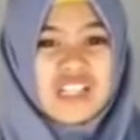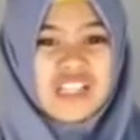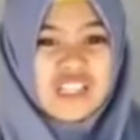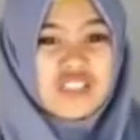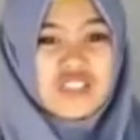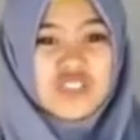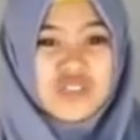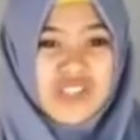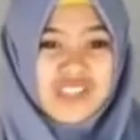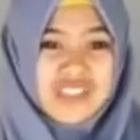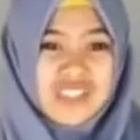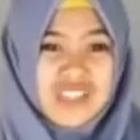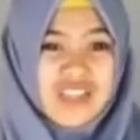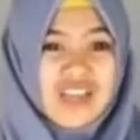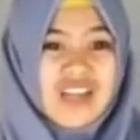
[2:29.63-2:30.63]

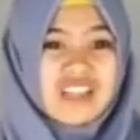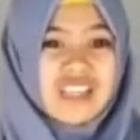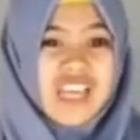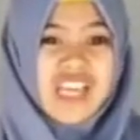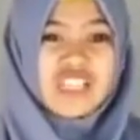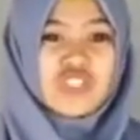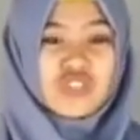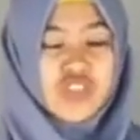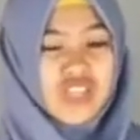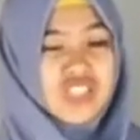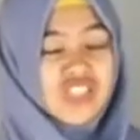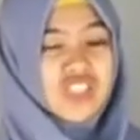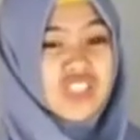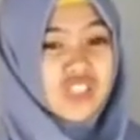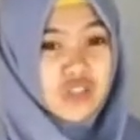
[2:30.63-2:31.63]
illustrating the
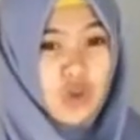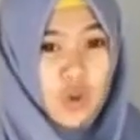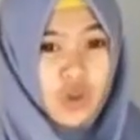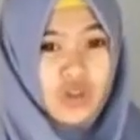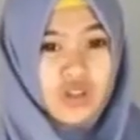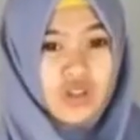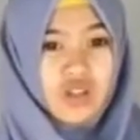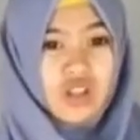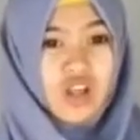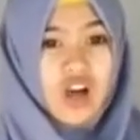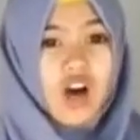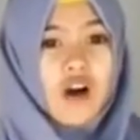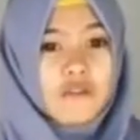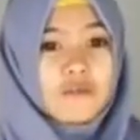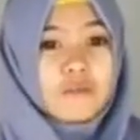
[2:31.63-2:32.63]
educational goal
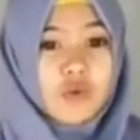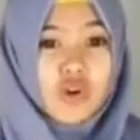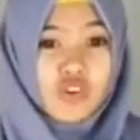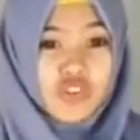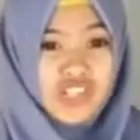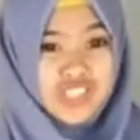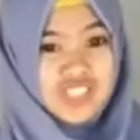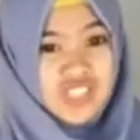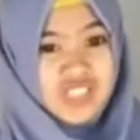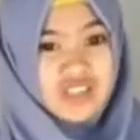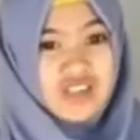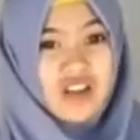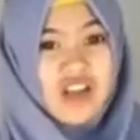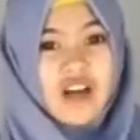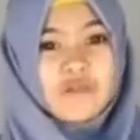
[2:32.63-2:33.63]
of progression
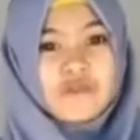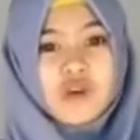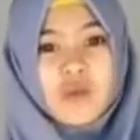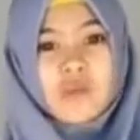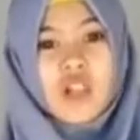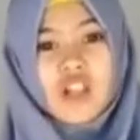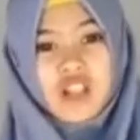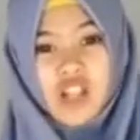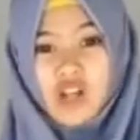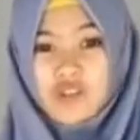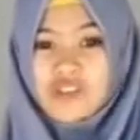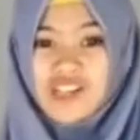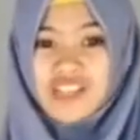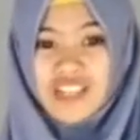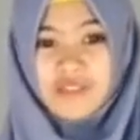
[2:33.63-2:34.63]
from
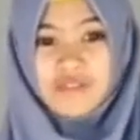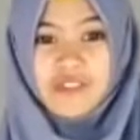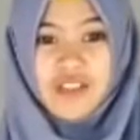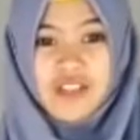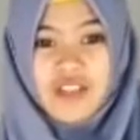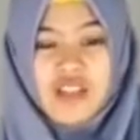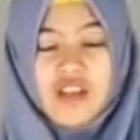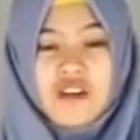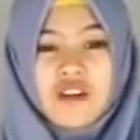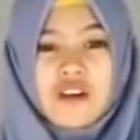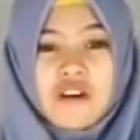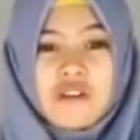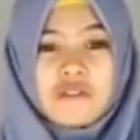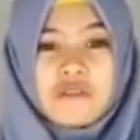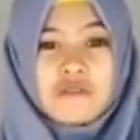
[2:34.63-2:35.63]
lower level
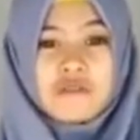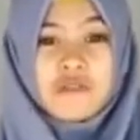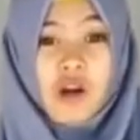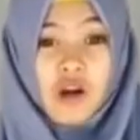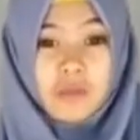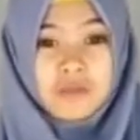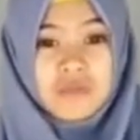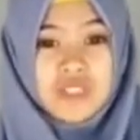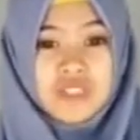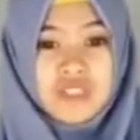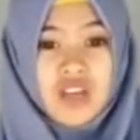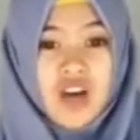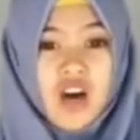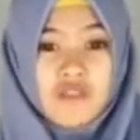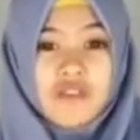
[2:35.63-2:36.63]
forms
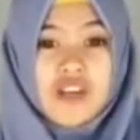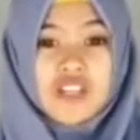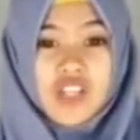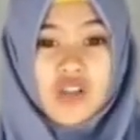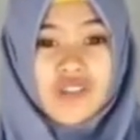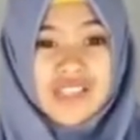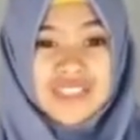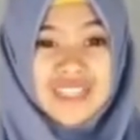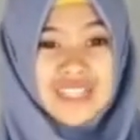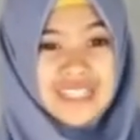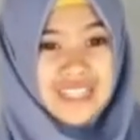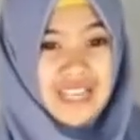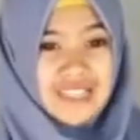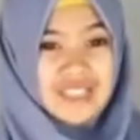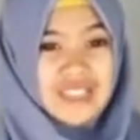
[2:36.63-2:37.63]
of knowledge
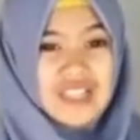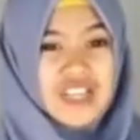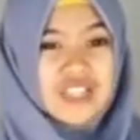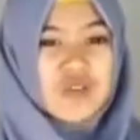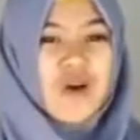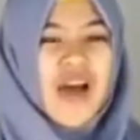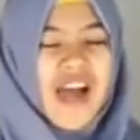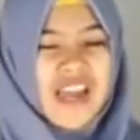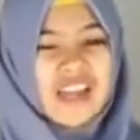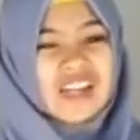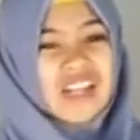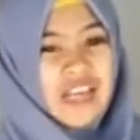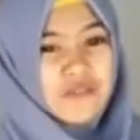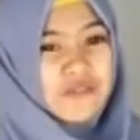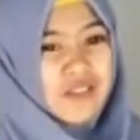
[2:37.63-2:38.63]
access to higher
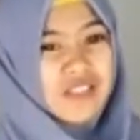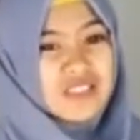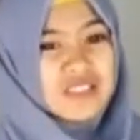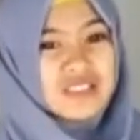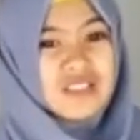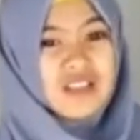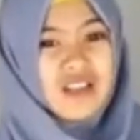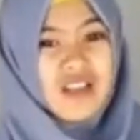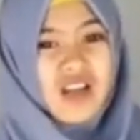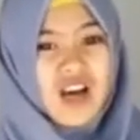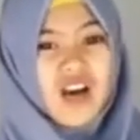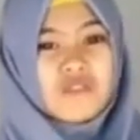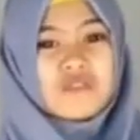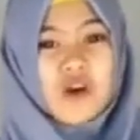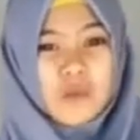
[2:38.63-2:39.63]
levels
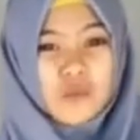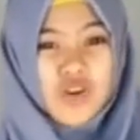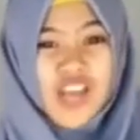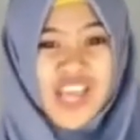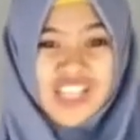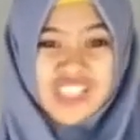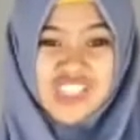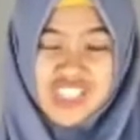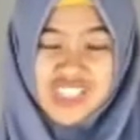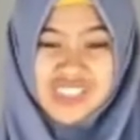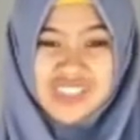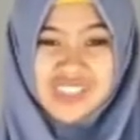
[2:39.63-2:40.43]
of comprehension,